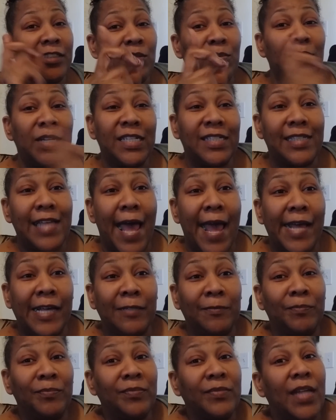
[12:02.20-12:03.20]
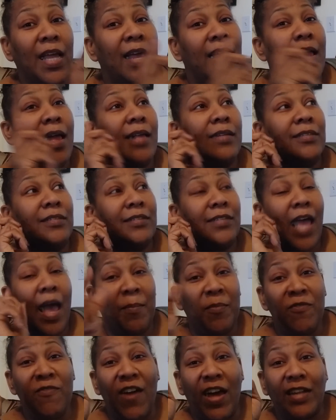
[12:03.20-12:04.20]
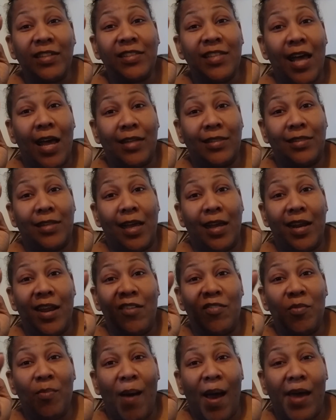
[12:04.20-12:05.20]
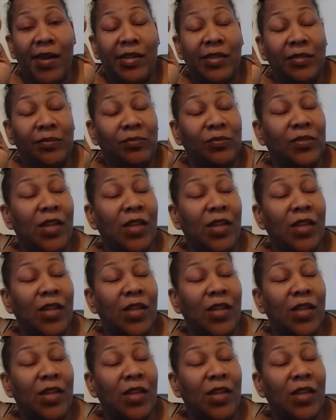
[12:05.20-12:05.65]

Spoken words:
also want to say, happy Valentine's Day to everybody.